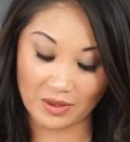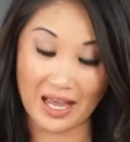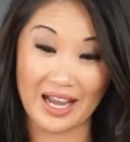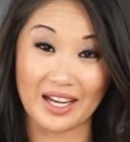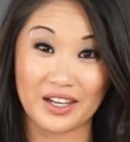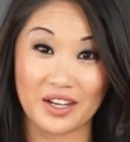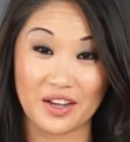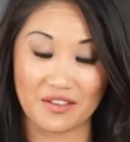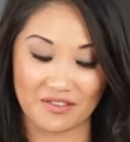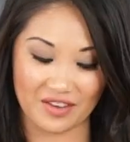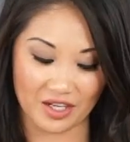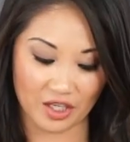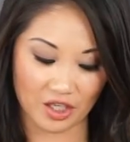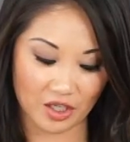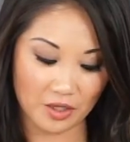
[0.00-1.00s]
black
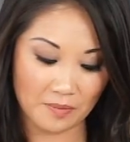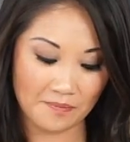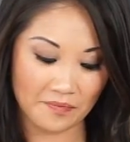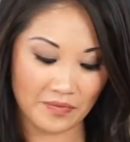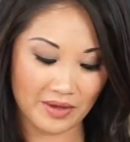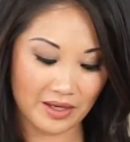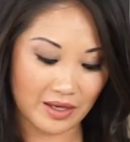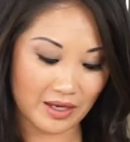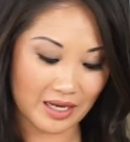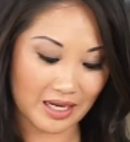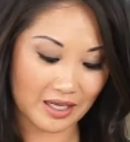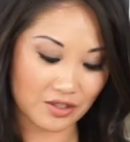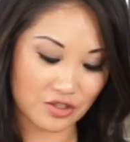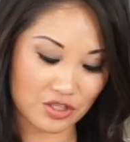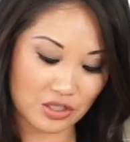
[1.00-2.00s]
vinegar
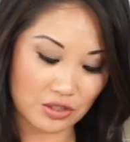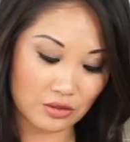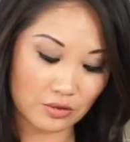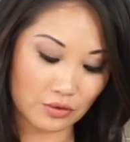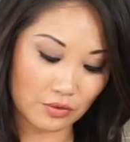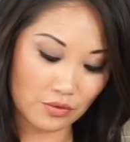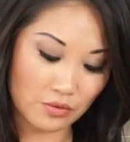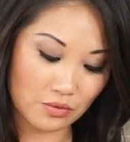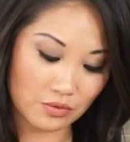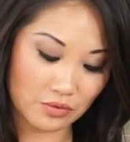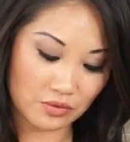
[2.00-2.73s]
and 2